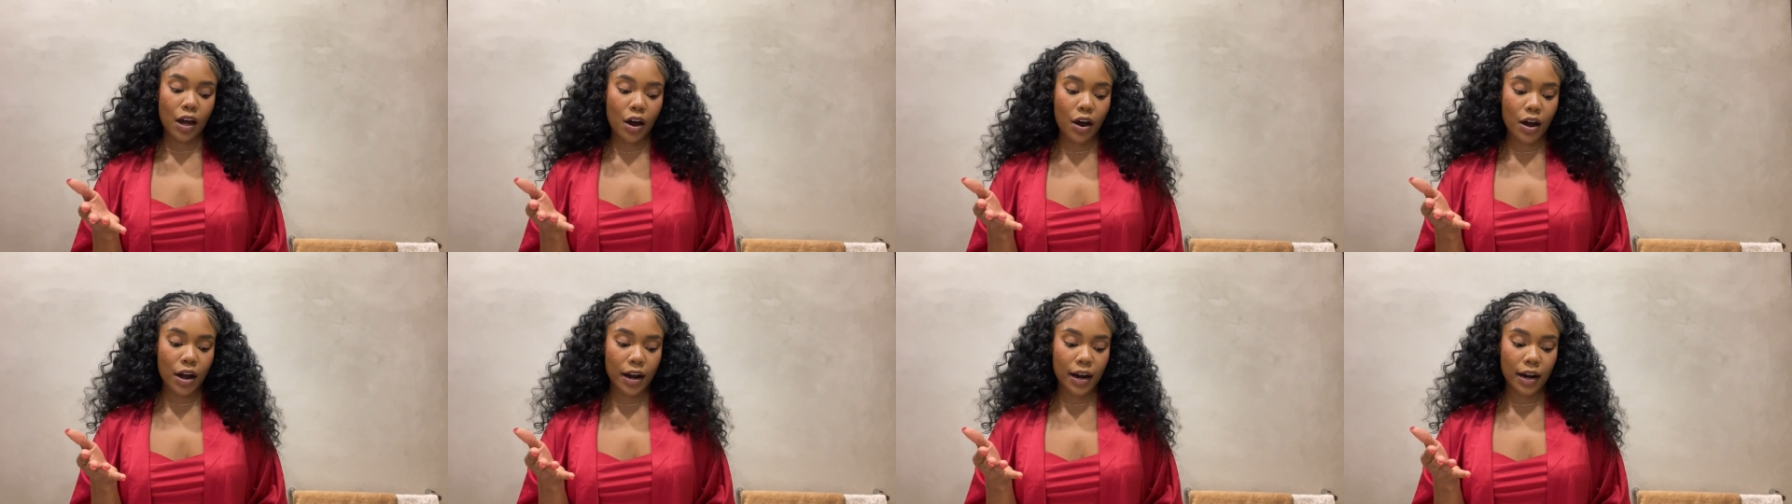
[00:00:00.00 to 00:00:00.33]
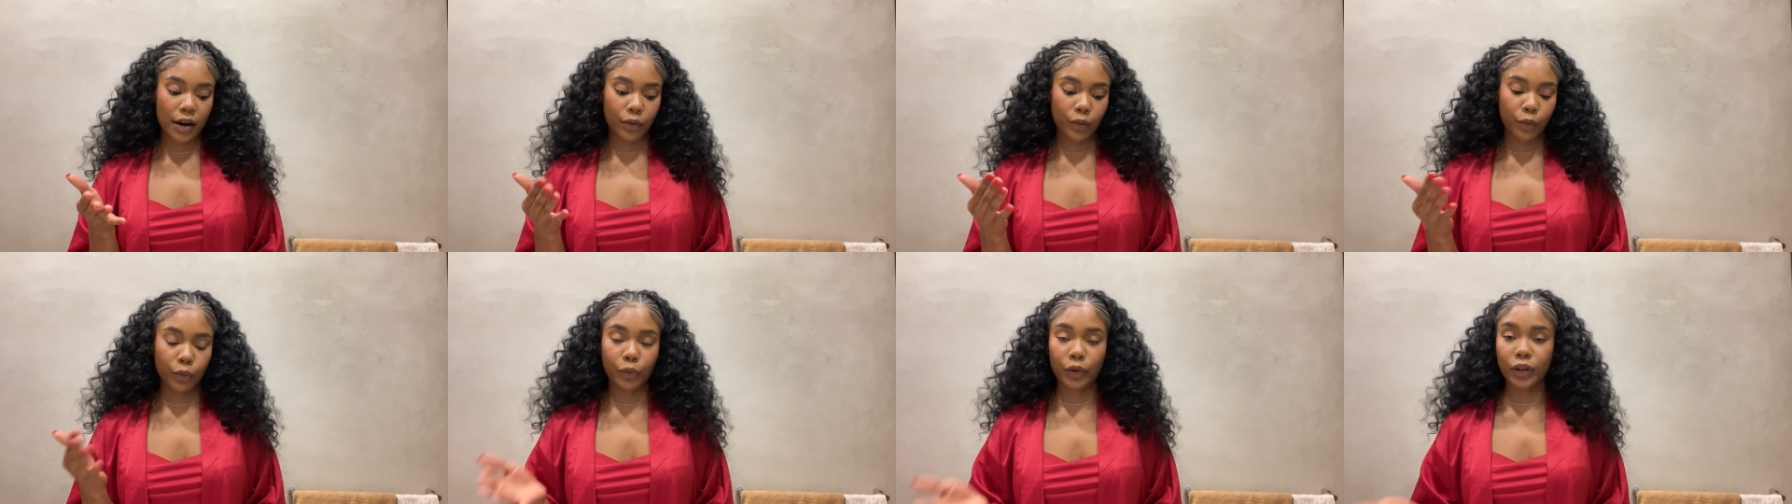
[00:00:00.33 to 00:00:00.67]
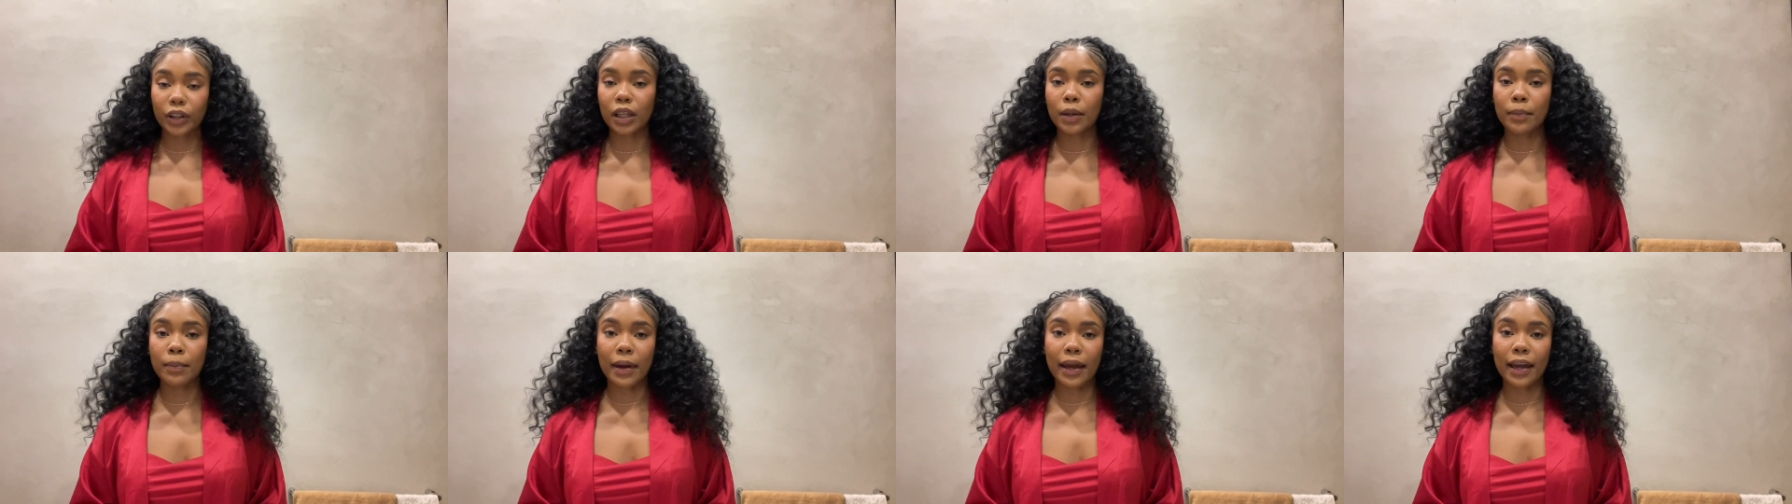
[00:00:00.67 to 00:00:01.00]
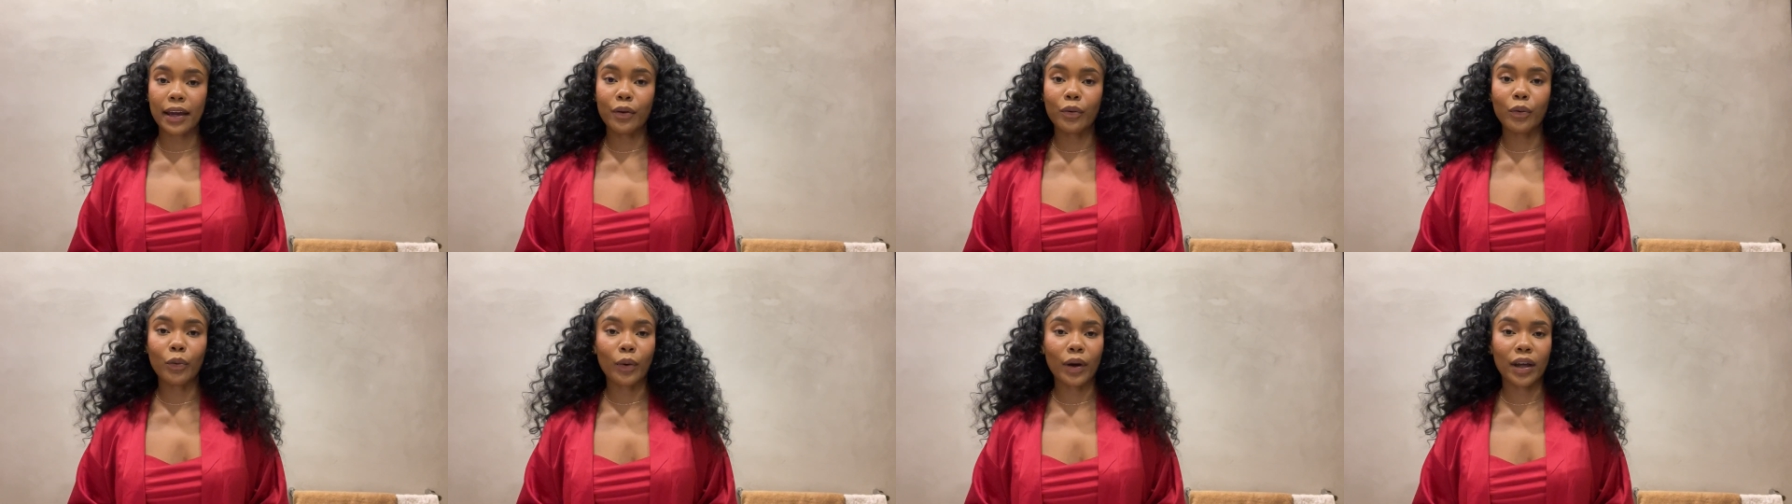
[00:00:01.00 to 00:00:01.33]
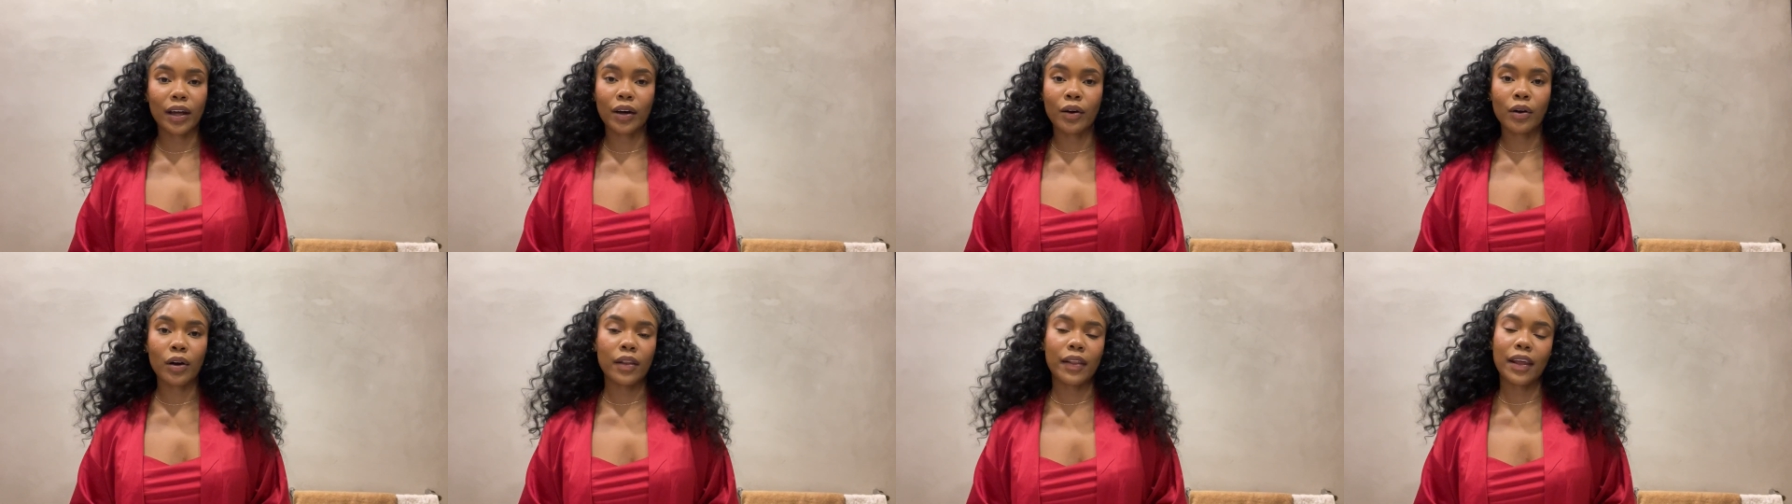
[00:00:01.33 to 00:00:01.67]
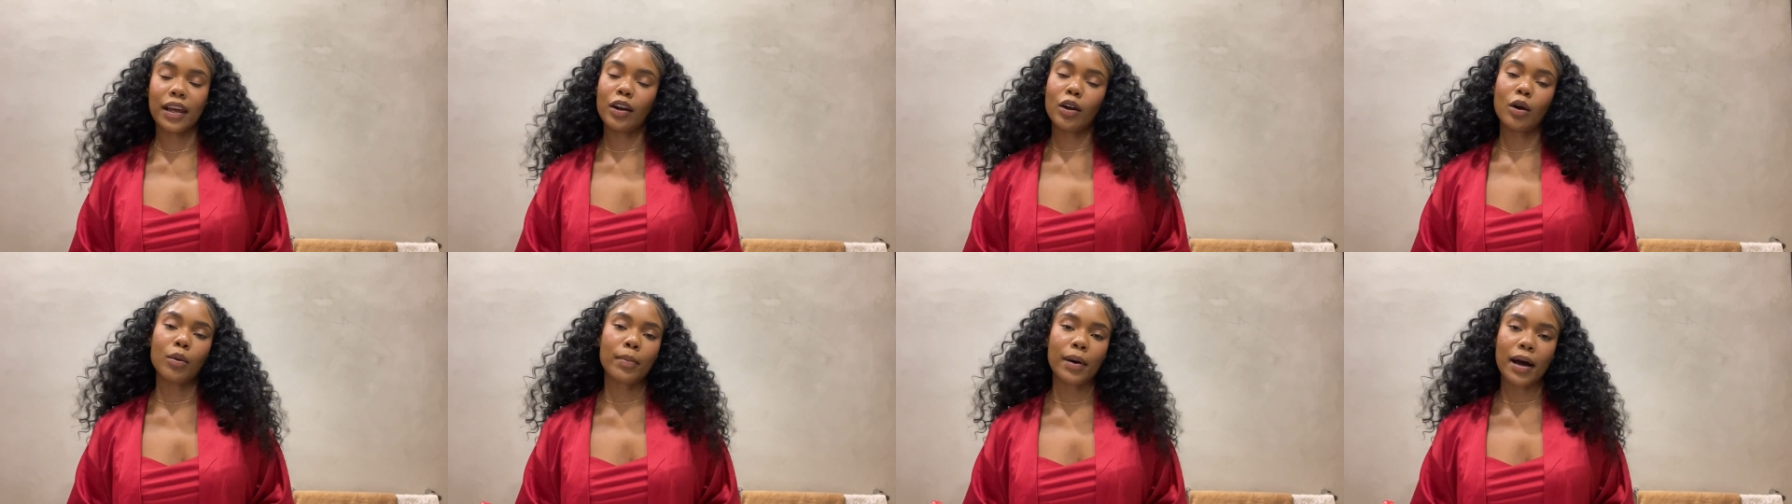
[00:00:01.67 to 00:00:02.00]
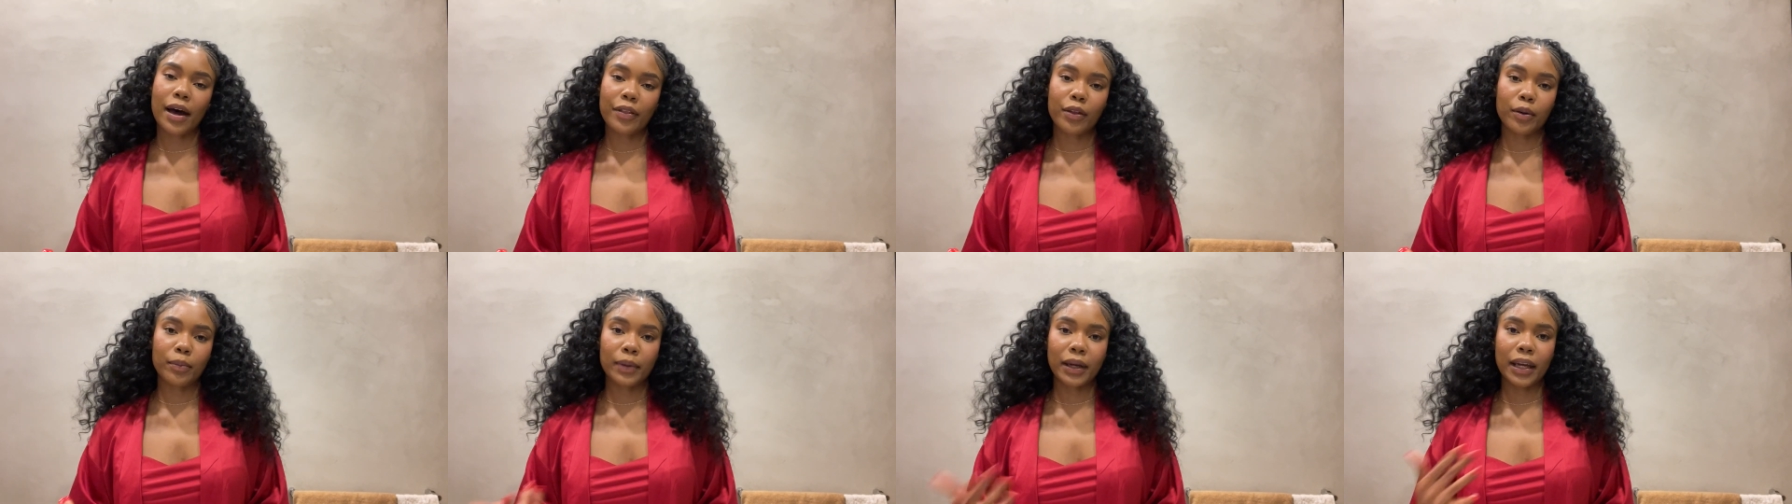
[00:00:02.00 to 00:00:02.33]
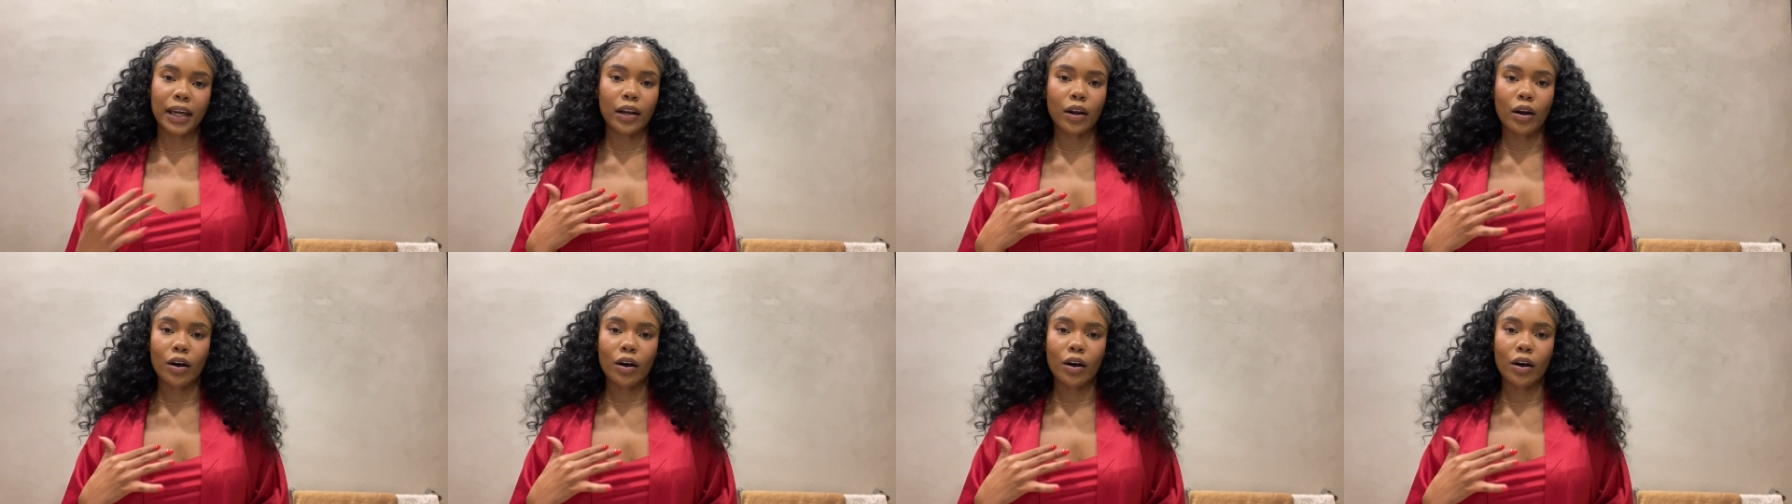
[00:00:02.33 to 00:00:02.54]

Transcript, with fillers: are really made well and they don't bother me